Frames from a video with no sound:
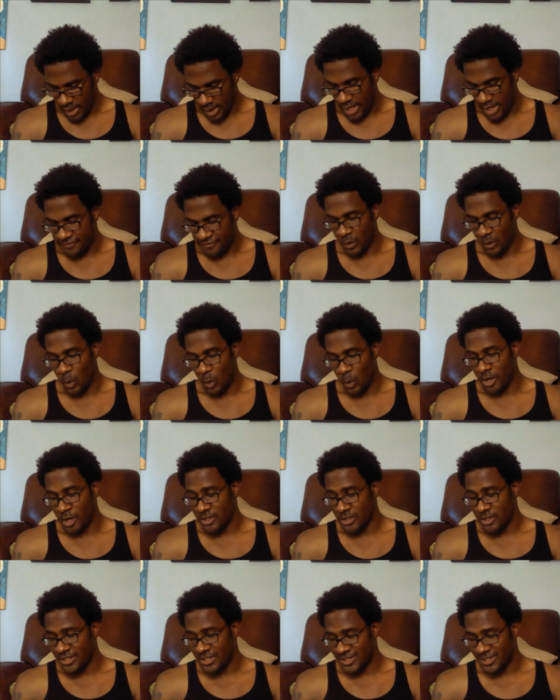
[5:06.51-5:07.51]
If the
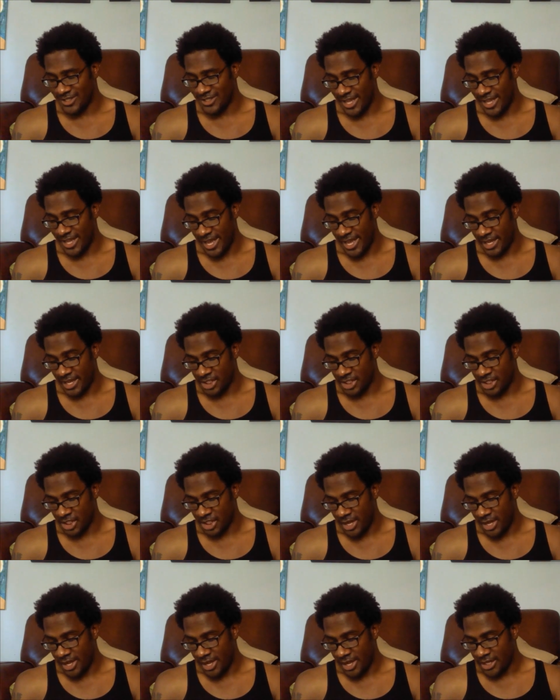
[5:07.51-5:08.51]
world is a stage,
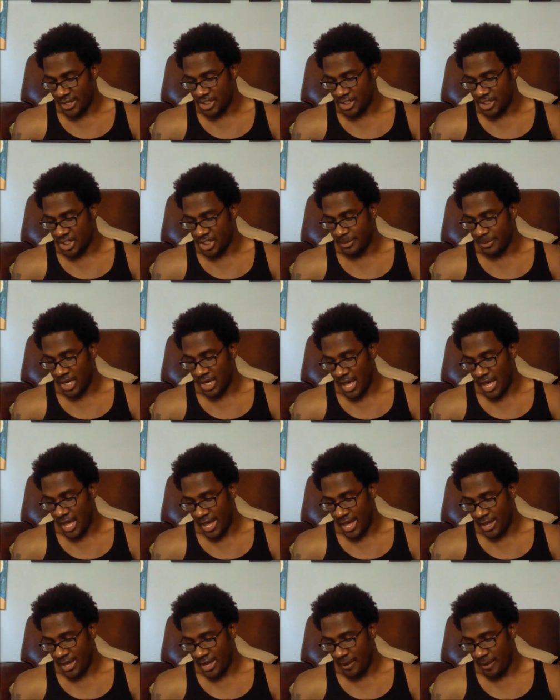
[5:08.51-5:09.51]

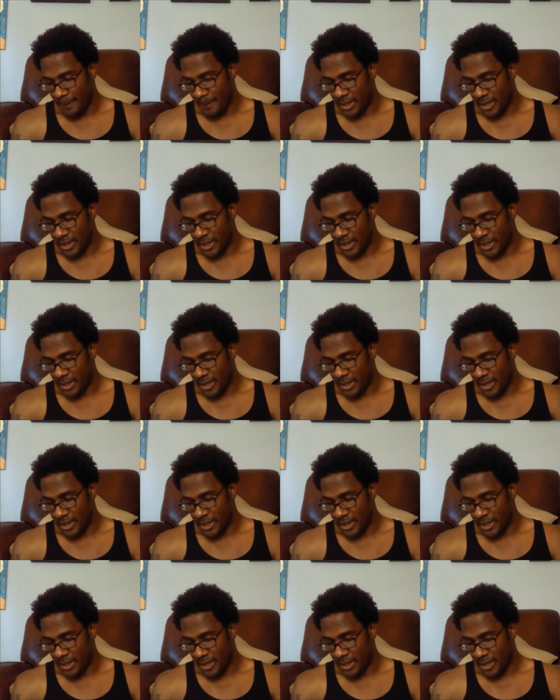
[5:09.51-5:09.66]
Gemini